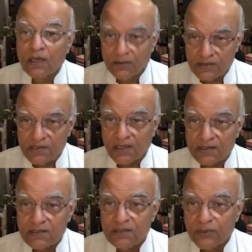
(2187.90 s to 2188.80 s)
And
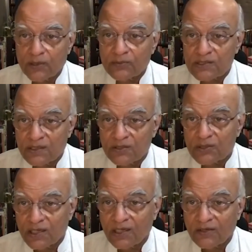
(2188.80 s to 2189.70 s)
science diplomacy
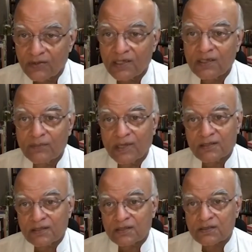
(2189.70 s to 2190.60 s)
today really
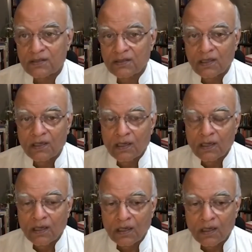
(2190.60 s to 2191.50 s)
matters.
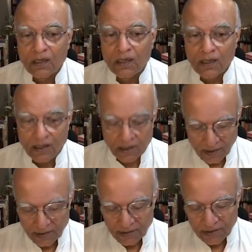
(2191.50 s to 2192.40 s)

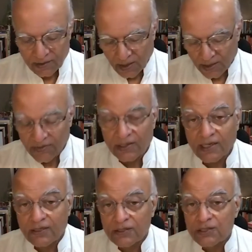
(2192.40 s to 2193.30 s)
And I think
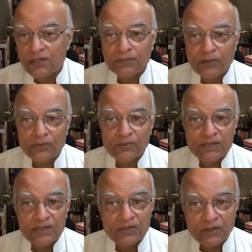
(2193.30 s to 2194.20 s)
energy
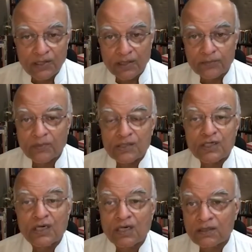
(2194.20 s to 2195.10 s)
diplomacy is going to get much
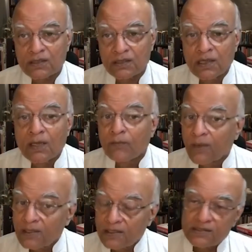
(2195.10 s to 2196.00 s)
harder.
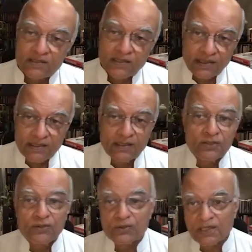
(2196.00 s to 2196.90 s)
But it's tied
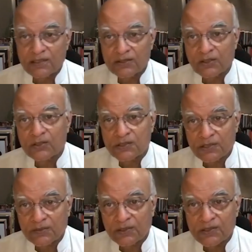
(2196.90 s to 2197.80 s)
into
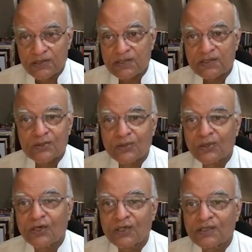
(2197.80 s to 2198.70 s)
technology because it's no
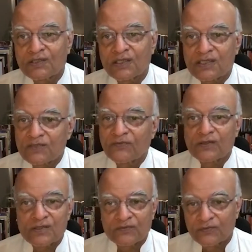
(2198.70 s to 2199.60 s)
longer just
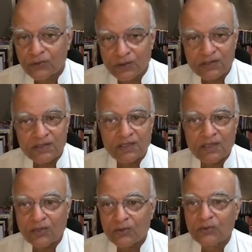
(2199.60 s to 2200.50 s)
fossil fuels and
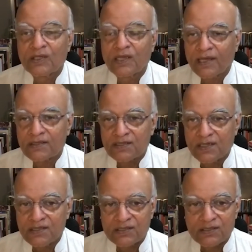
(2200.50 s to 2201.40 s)
how do we
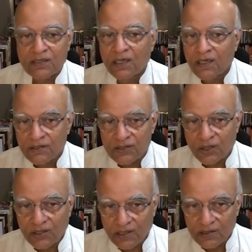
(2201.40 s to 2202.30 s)
access. And it's
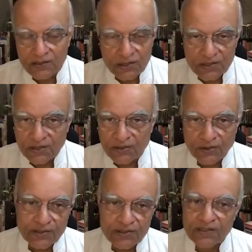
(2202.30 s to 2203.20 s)
not energy
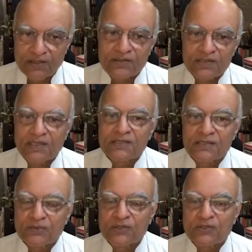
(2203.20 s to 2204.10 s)
security in the sense
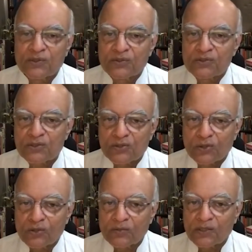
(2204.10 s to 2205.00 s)
in which we used to
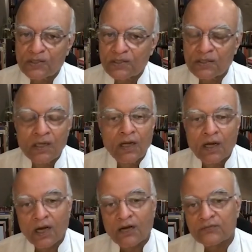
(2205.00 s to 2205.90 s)
talk about it
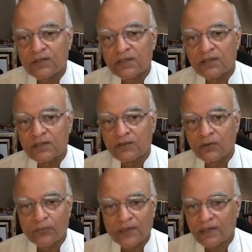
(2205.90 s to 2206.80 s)
after the
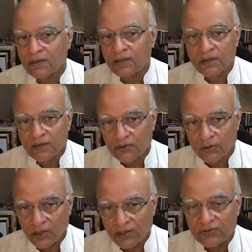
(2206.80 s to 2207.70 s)
OPEC, the
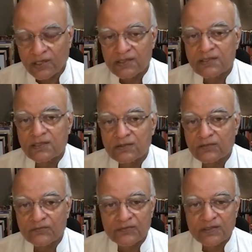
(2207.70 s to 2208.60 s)
oil crises
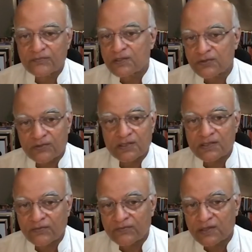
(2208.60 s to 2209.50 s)
of 73,
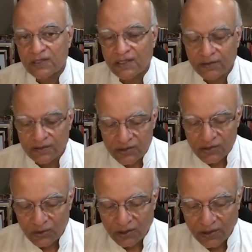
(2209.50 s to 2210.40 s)
79, and
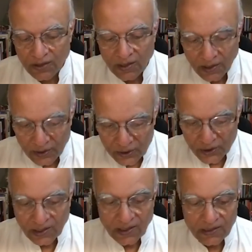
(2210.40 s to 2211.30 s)
so on.
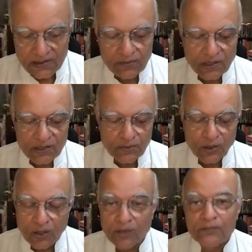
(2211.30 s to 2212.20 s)
Today, it's a much
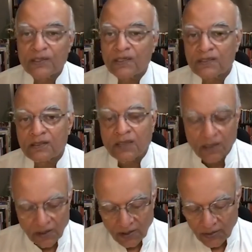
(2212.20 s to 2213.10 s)
more complicated.
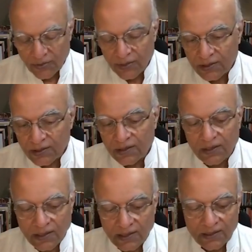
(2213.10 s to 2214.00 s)
Third
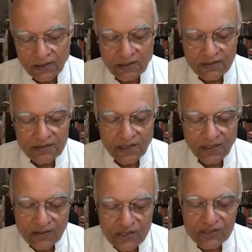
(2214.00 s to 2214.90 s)
thing I think is
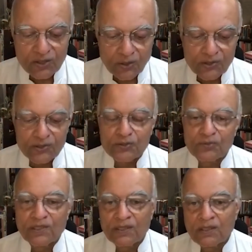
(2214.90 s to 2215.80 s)
there is going to
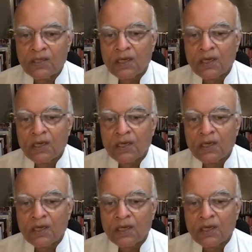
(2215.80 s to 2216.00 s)
be